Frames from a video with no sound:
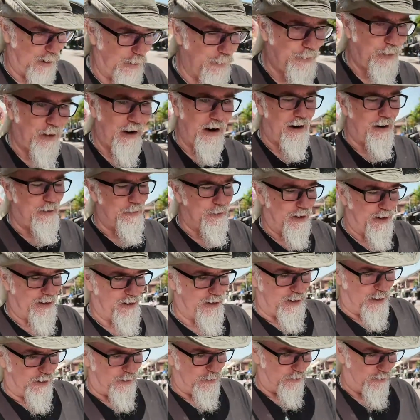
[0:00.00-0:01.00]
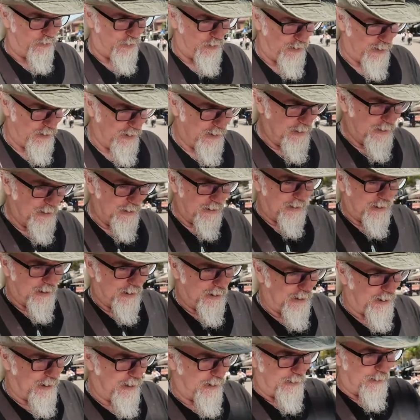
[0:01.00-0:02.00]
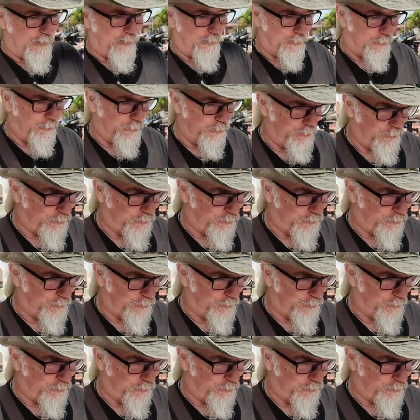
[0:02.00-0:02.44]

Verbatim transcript: I'm proud of myself. Um,